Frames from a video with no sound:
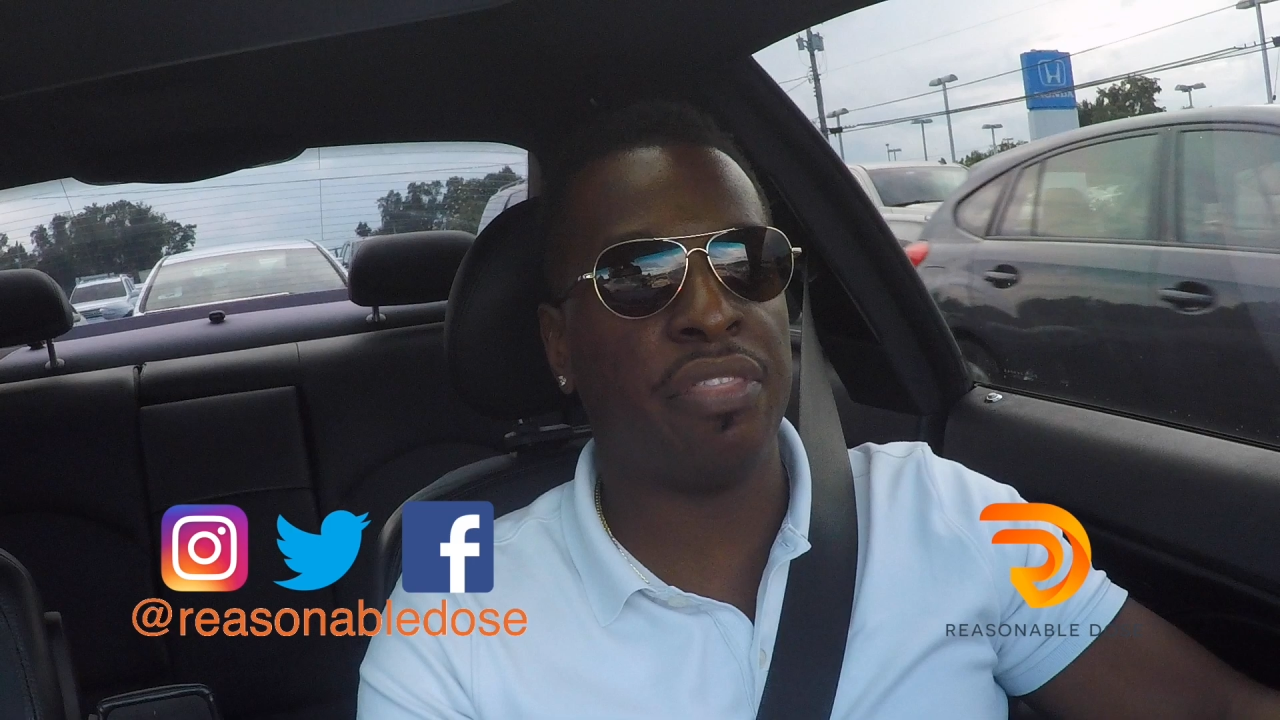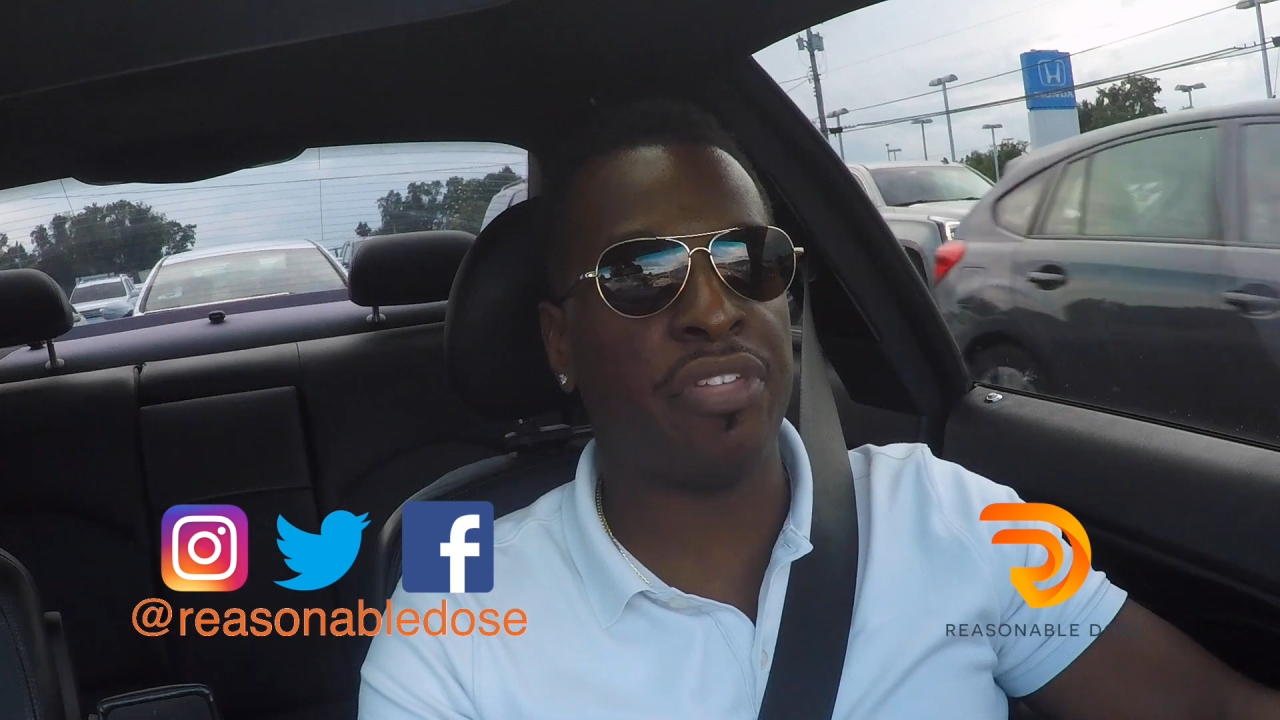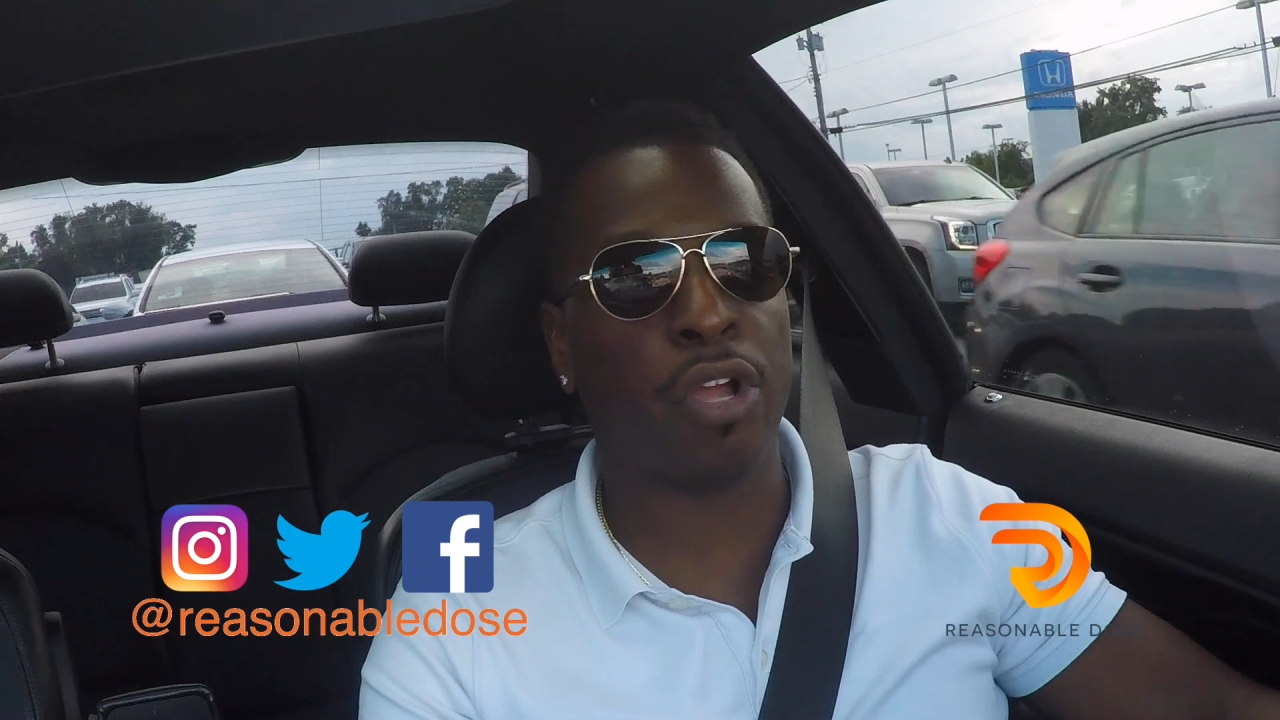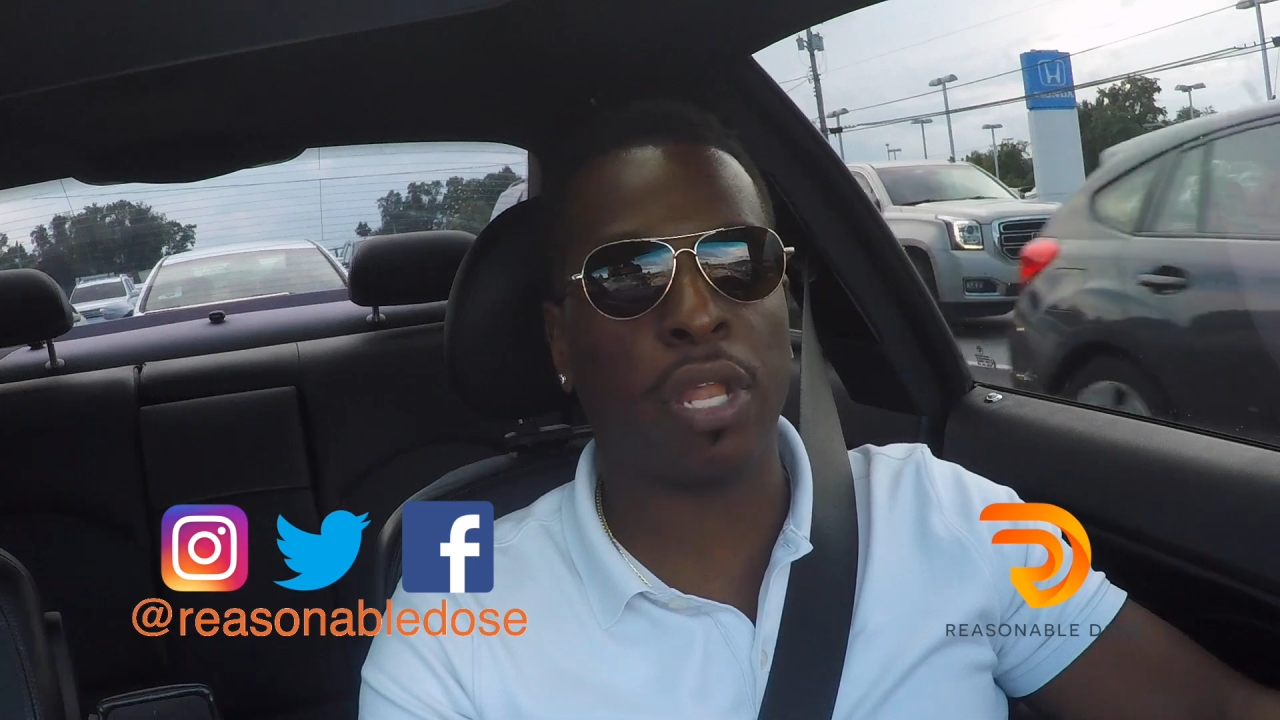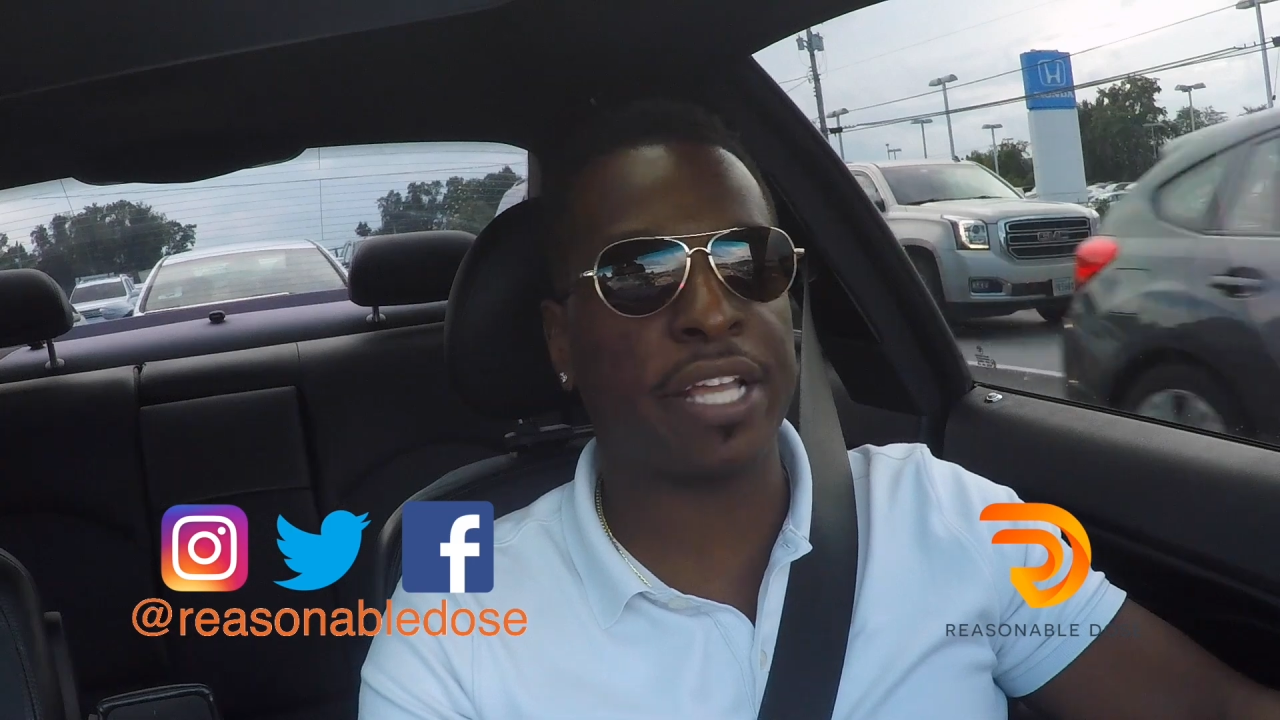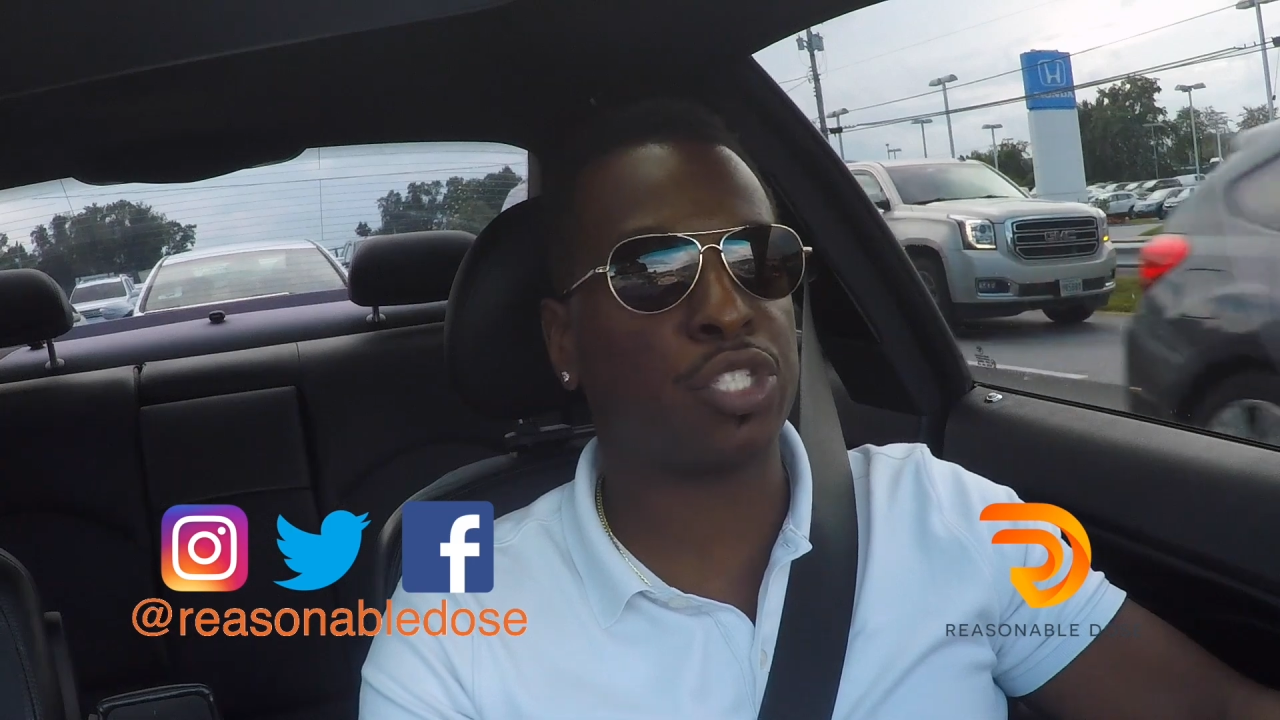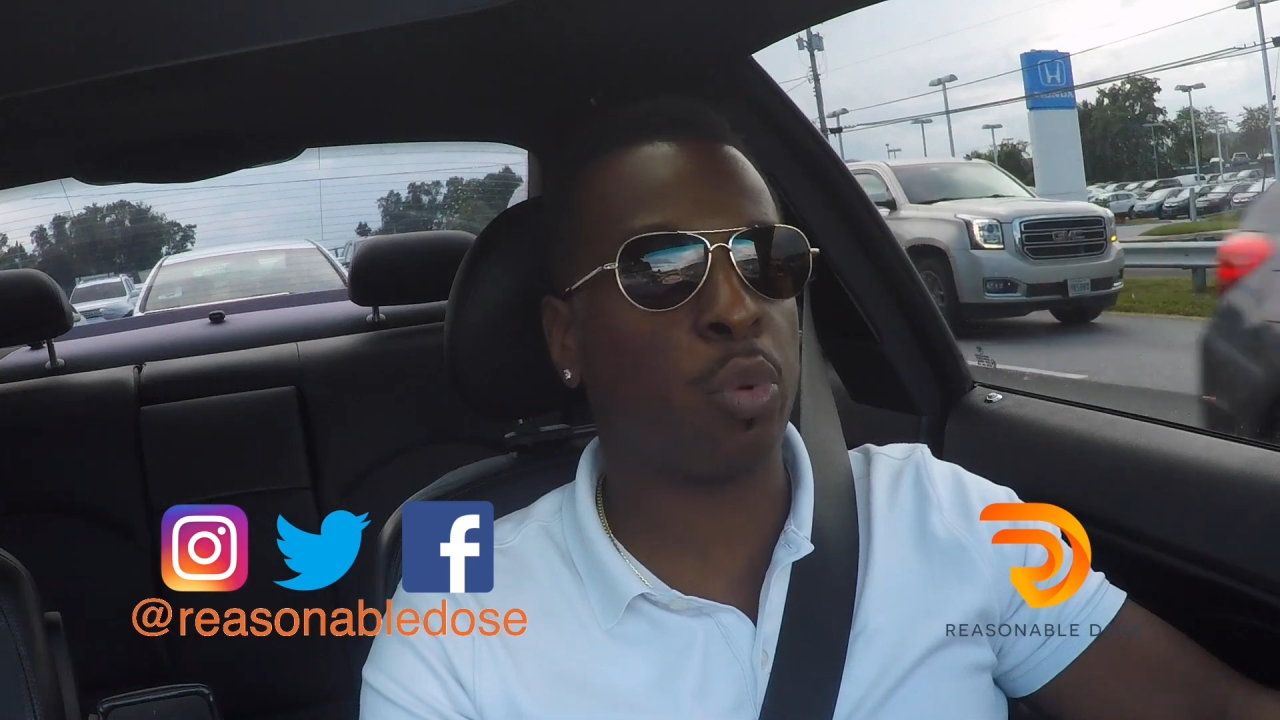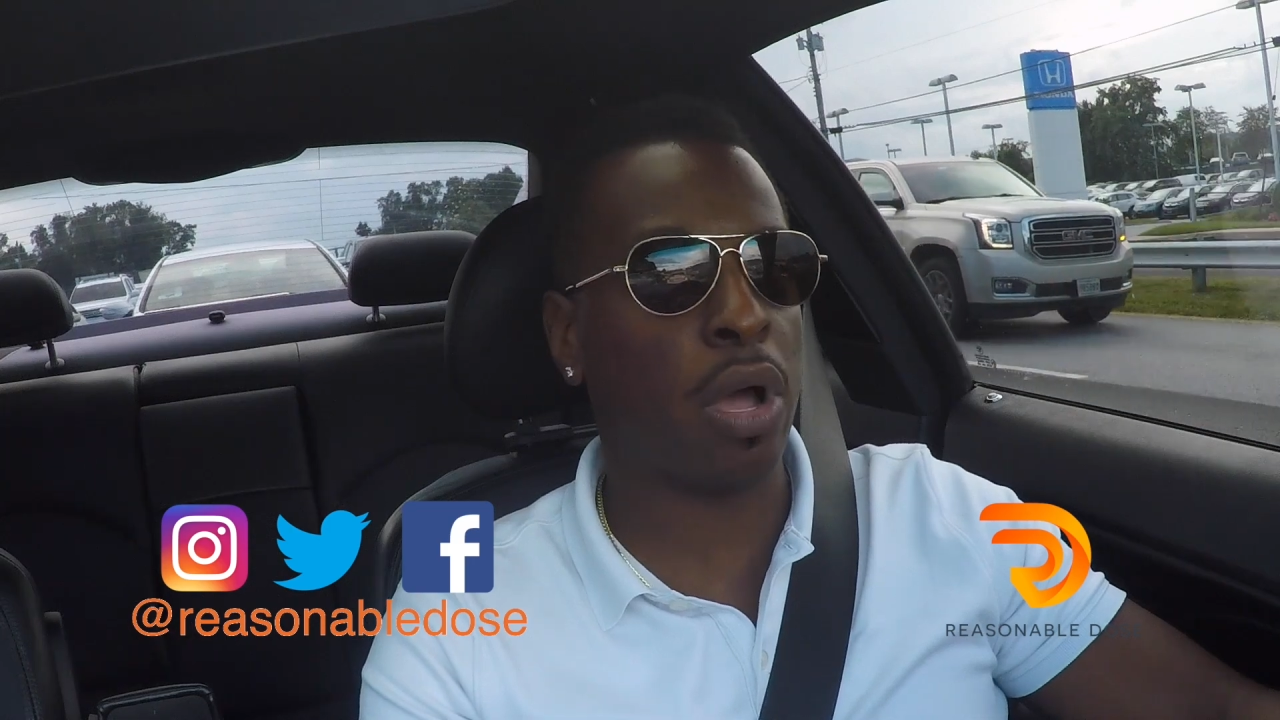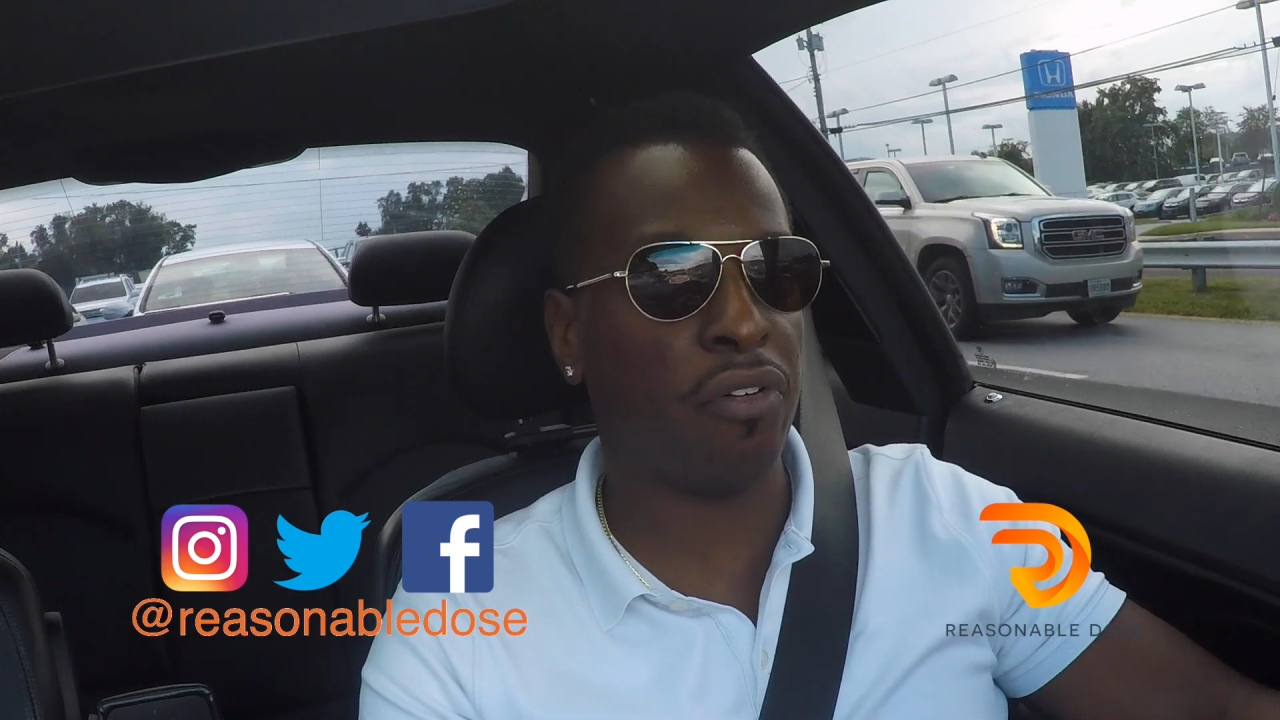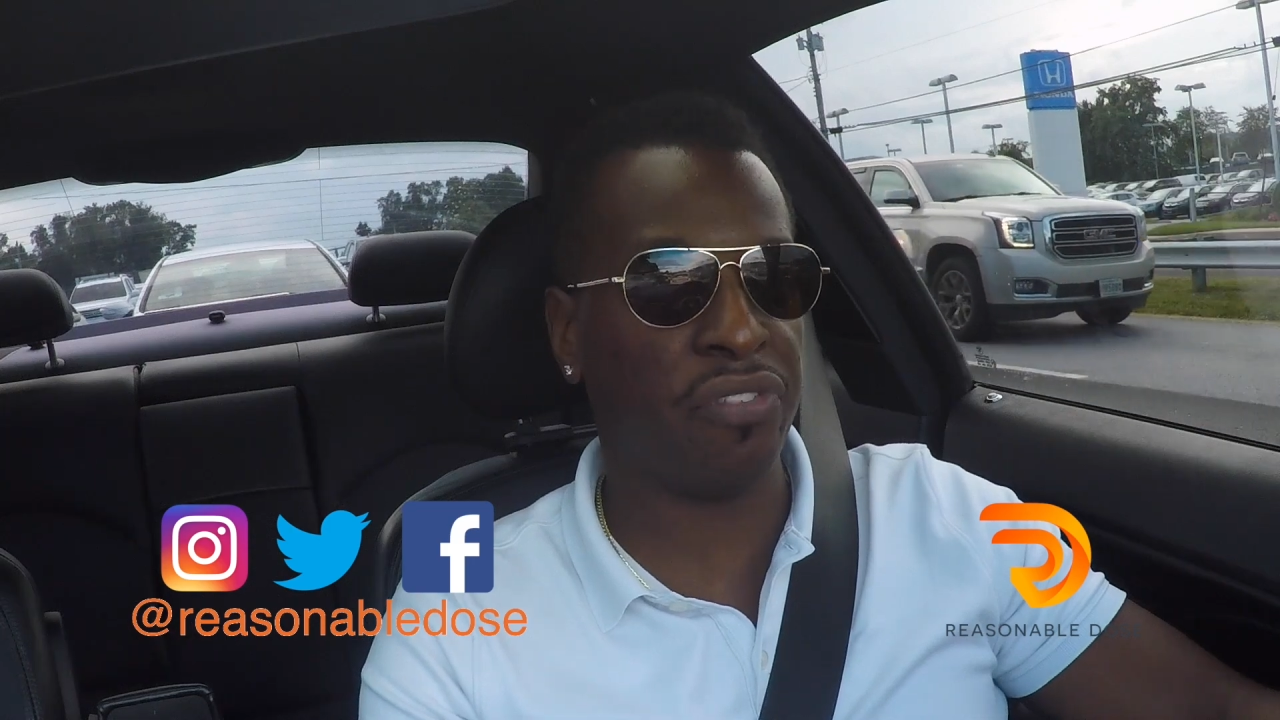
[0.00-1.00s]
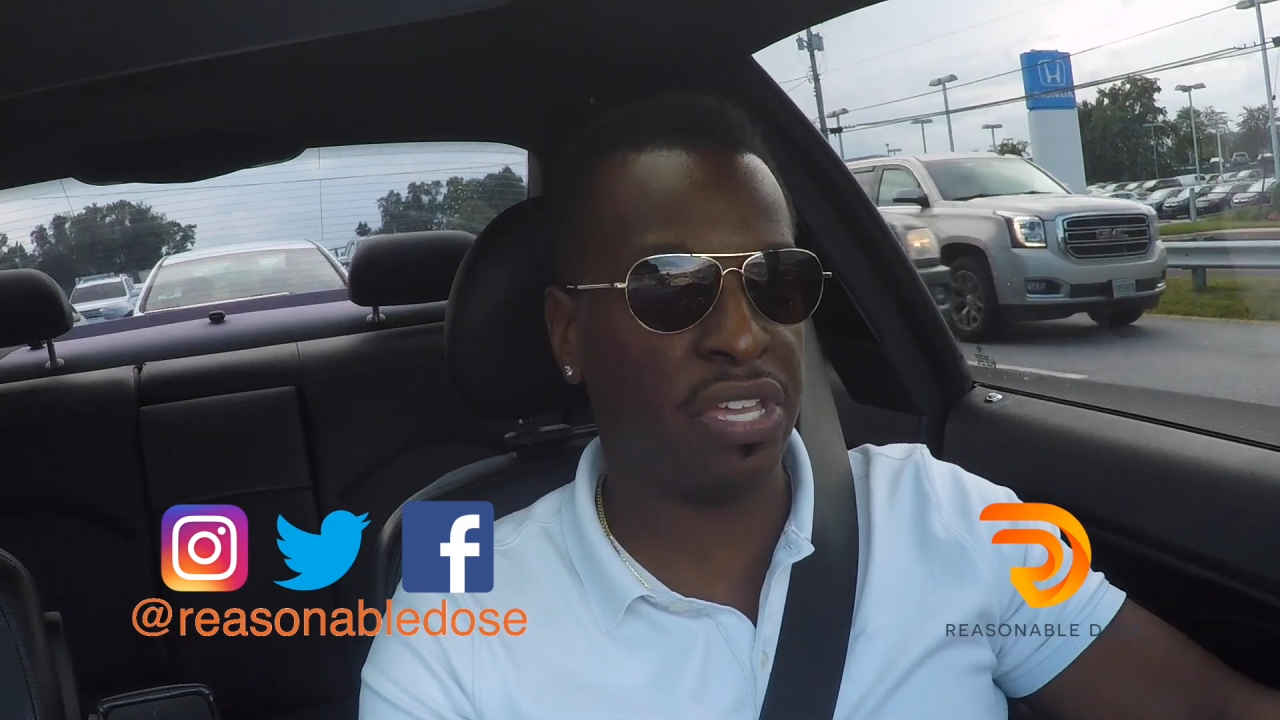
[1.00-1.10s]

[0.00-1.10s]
there are like 12